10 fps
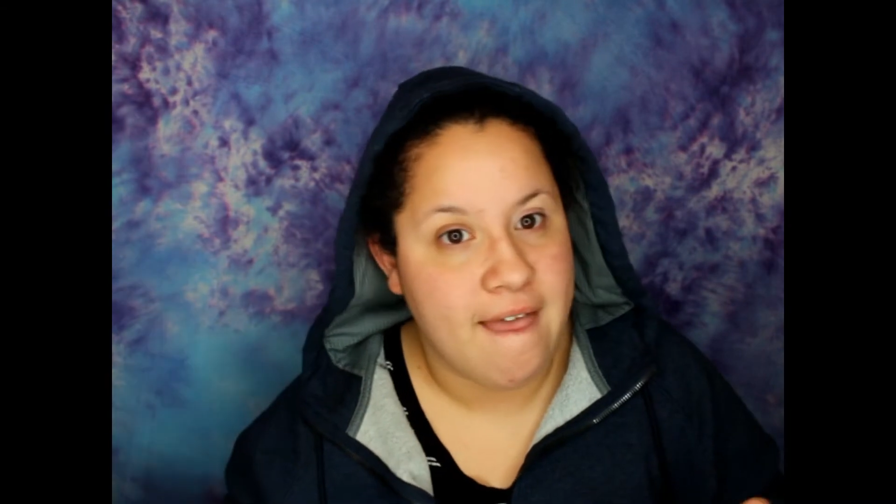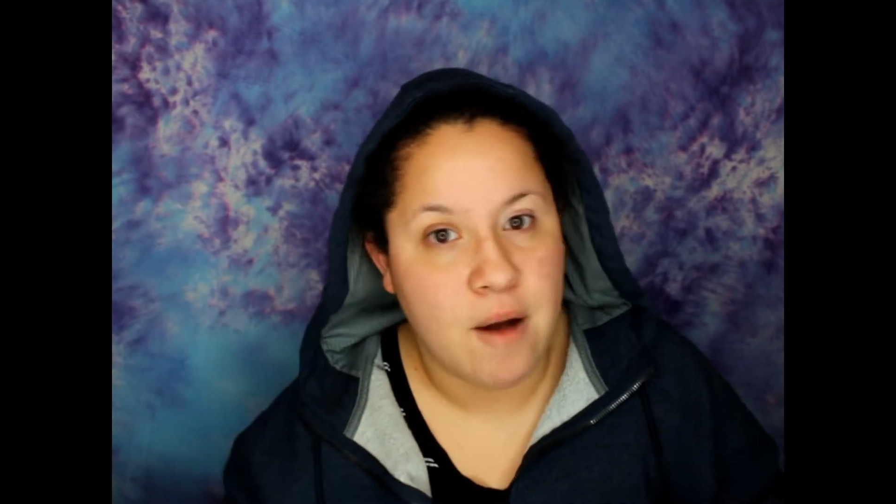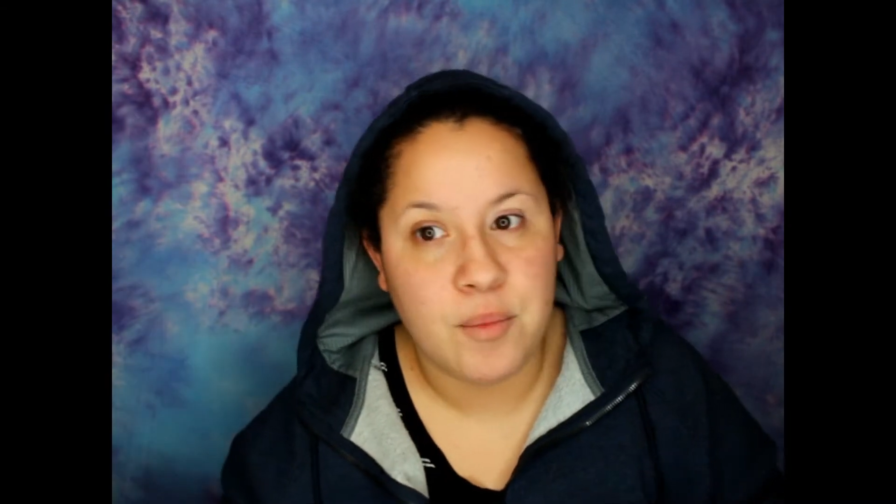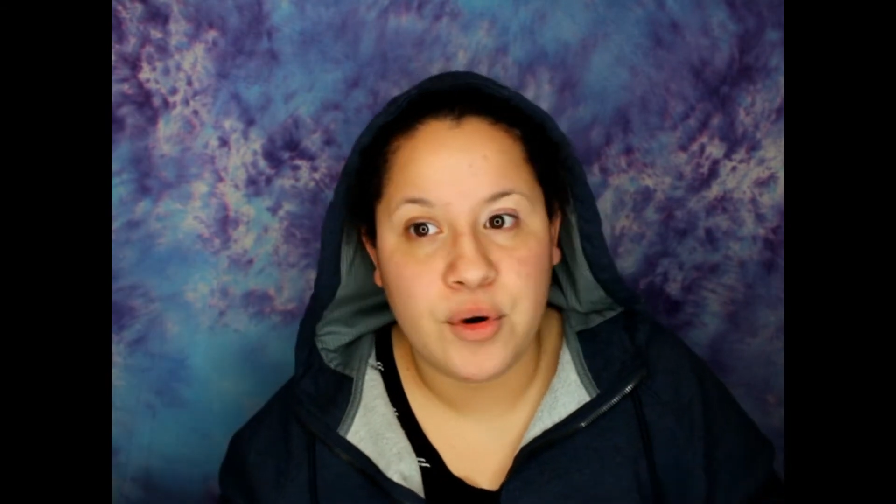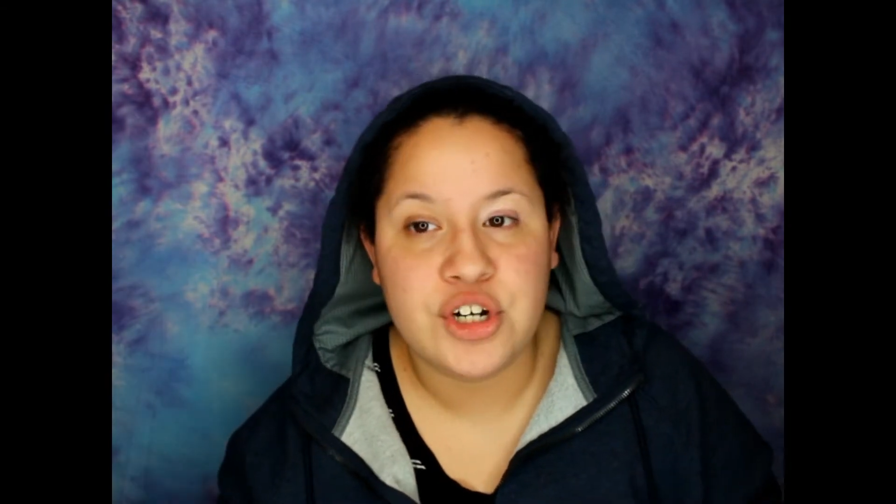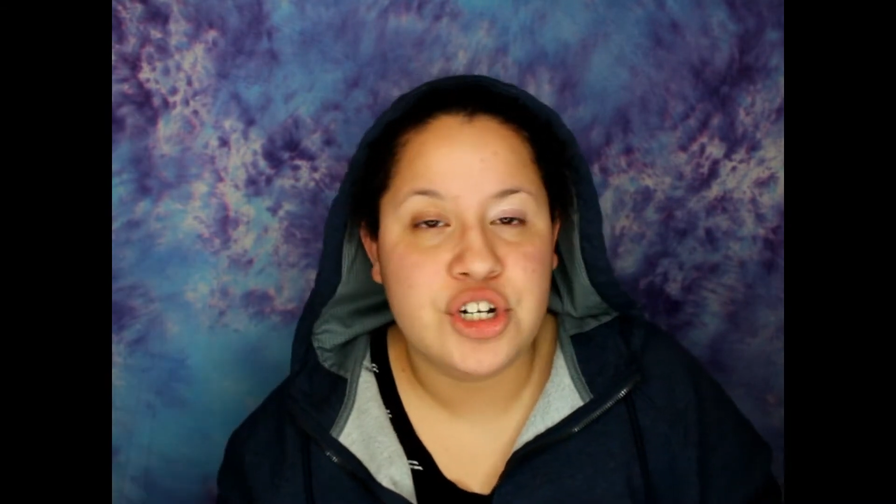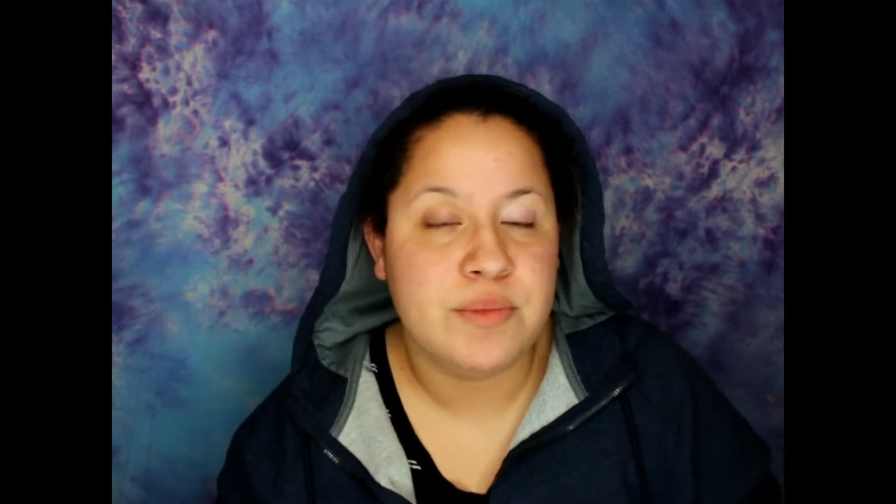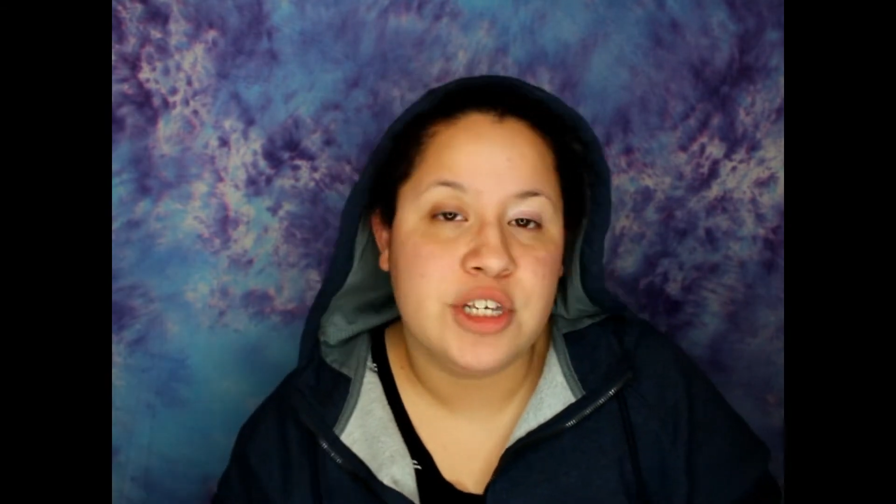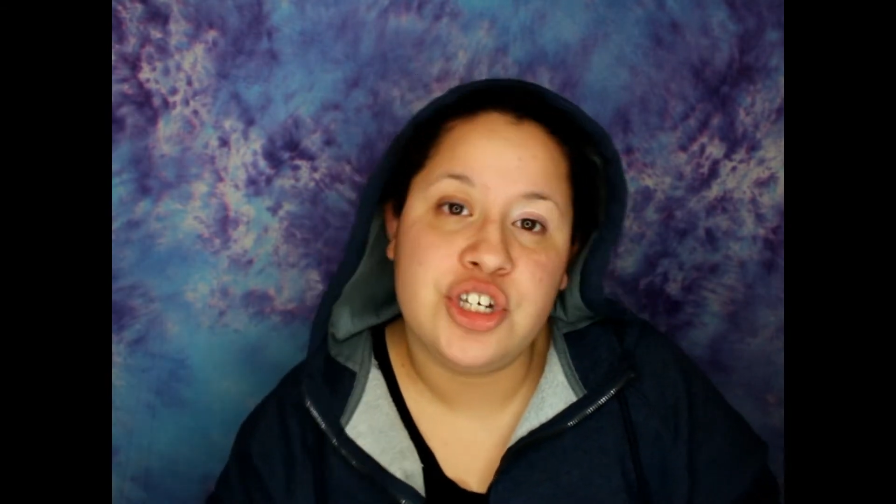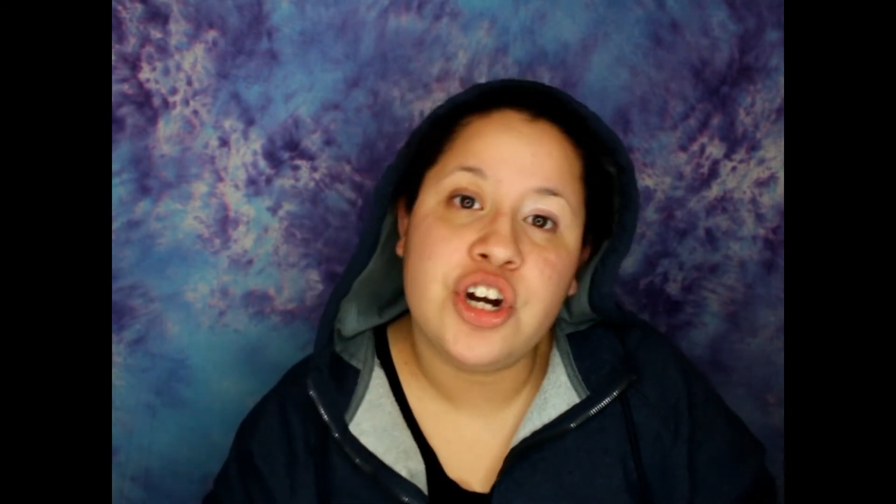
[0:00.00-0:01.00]
a boy should
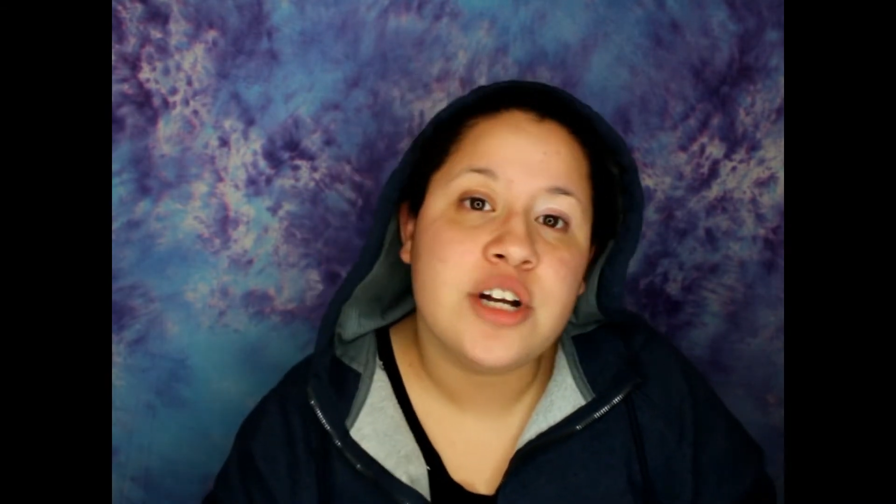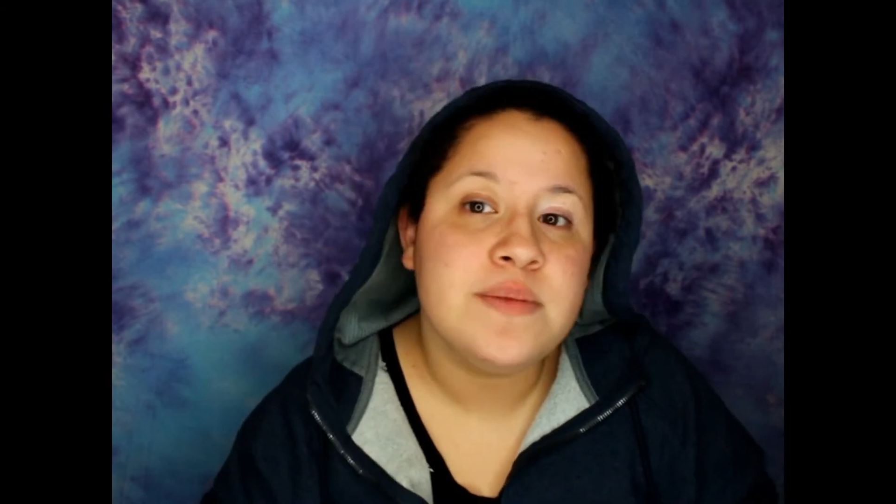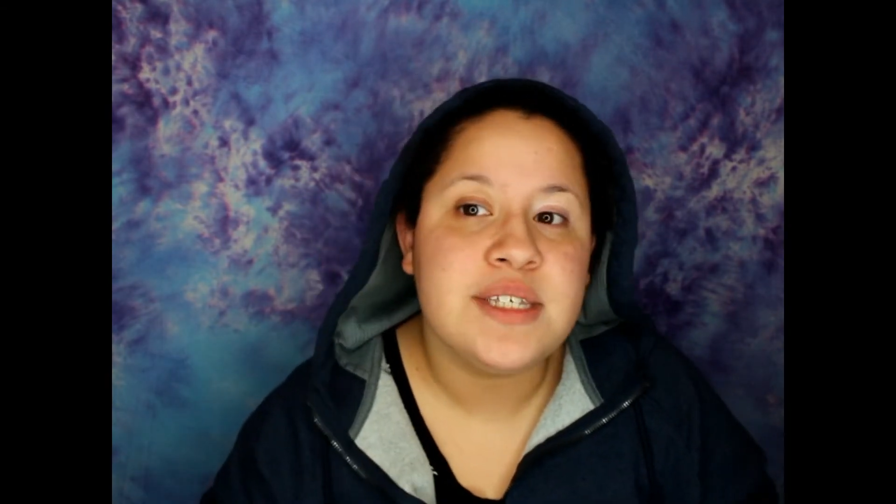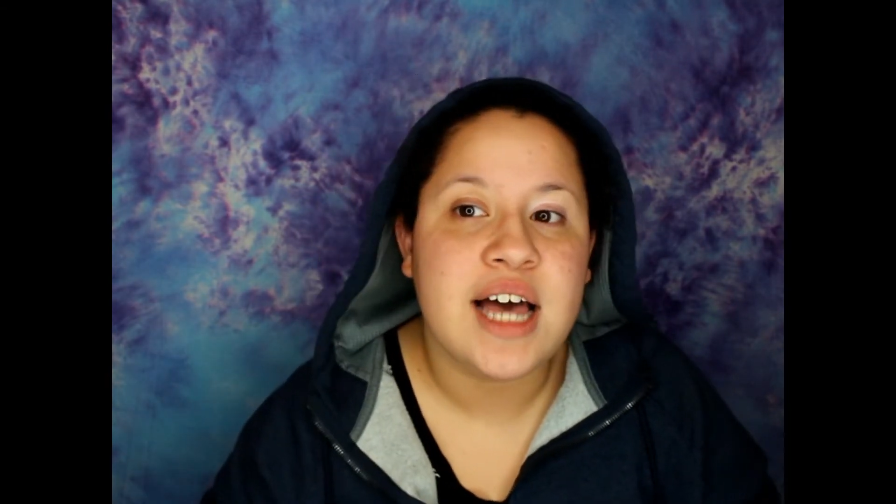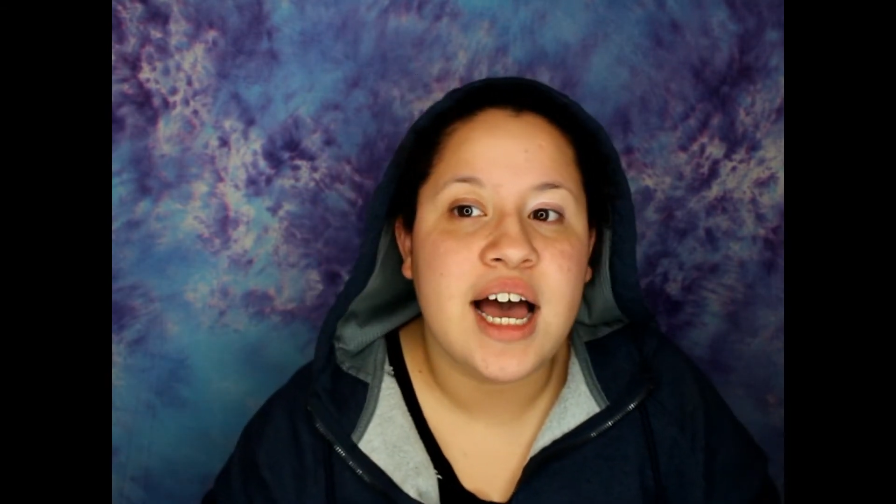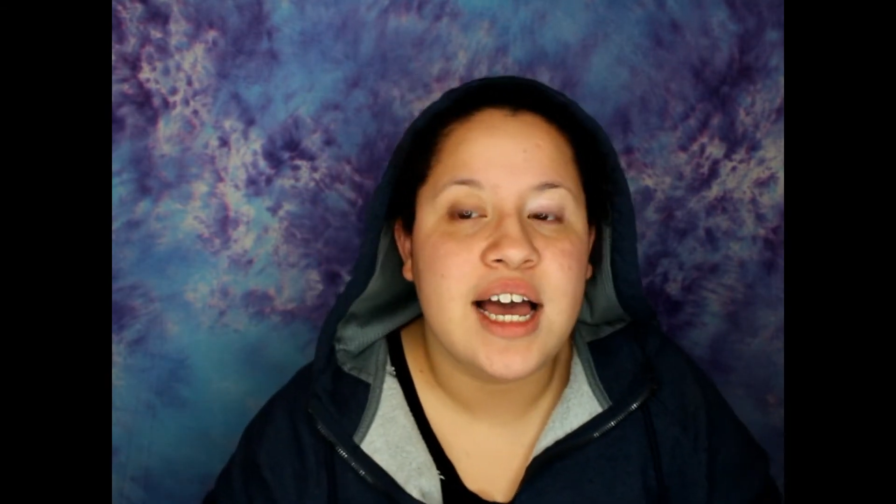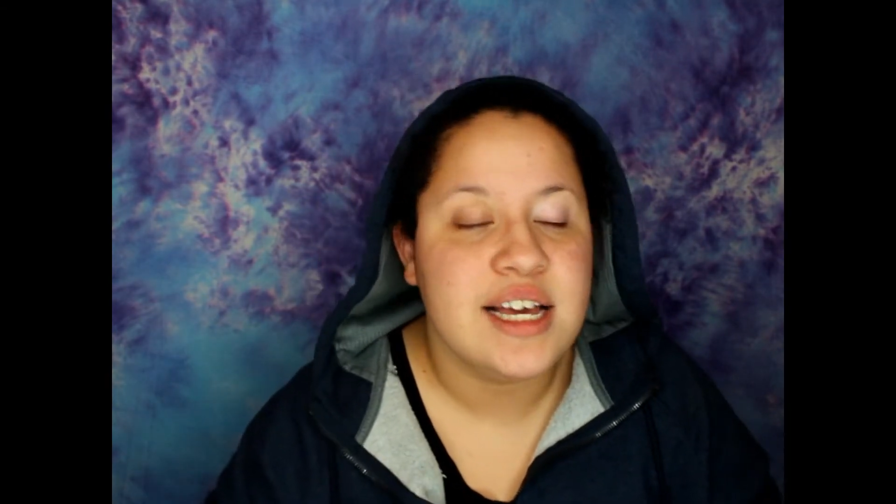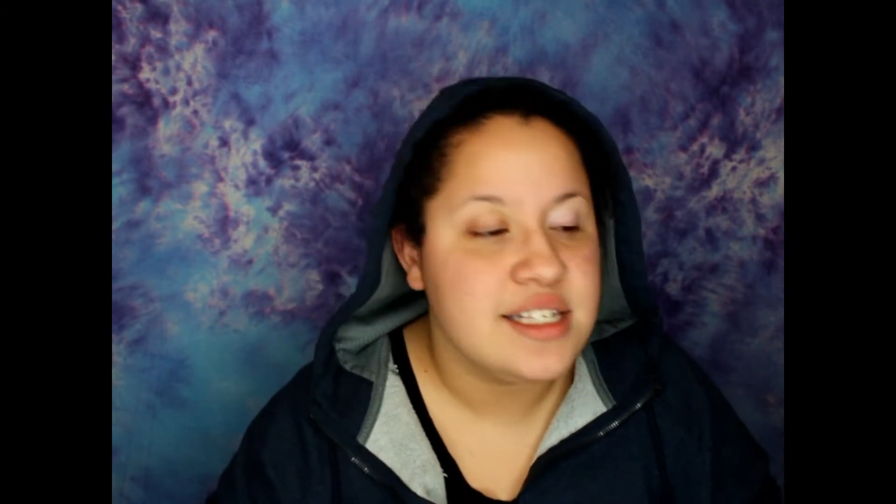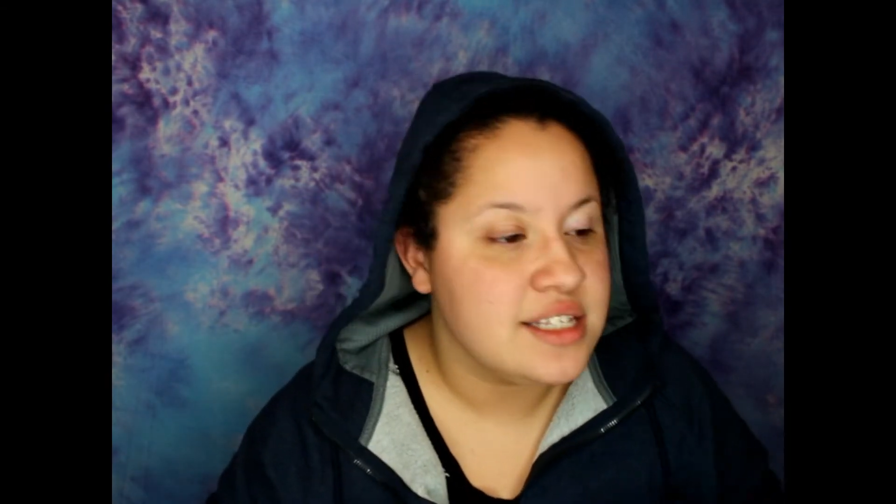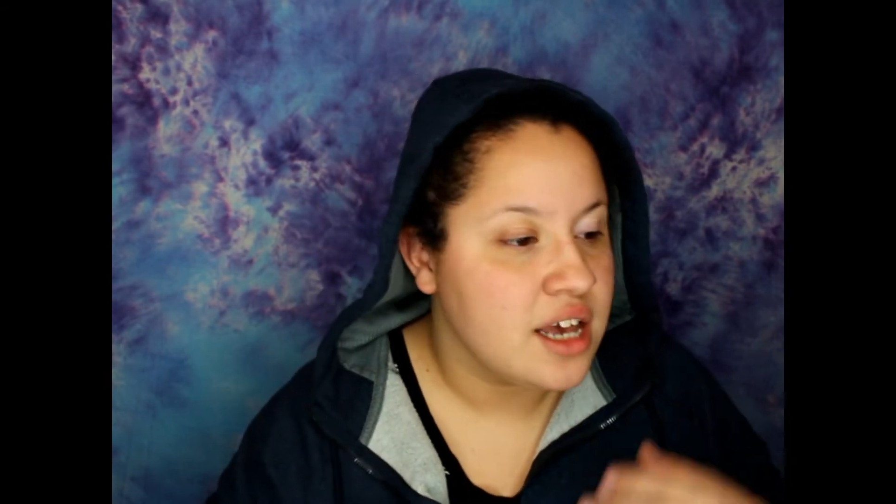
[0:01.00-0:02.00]
be
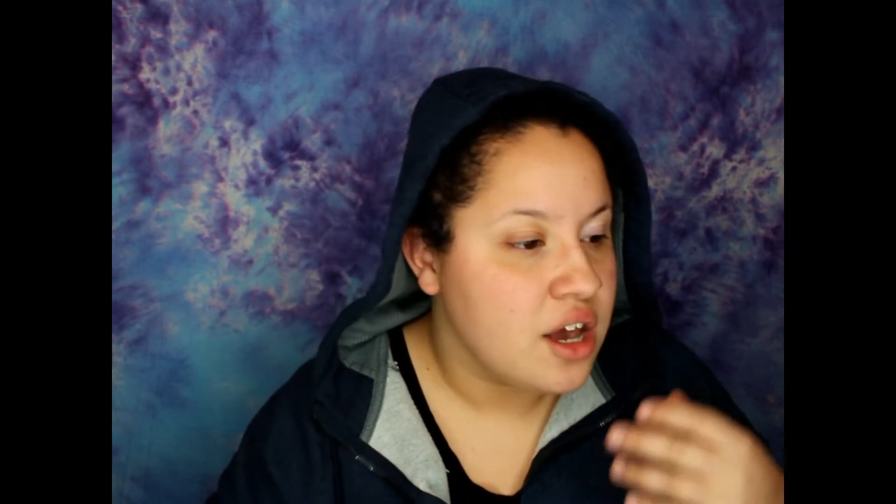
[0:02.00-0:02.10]
circumcised